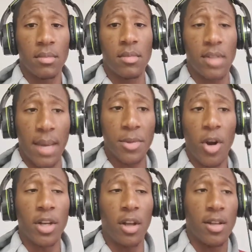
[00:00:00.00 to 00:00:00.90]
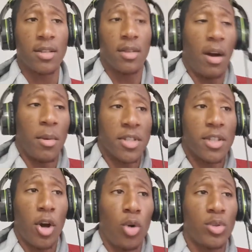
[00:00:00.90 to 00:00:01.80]
James Harden lost almost his
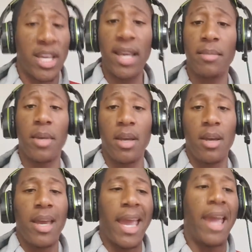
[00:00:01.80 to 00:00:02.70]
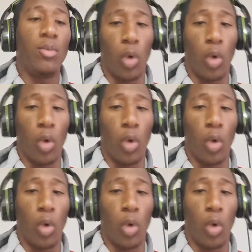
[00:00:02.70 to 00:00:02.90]
whole team and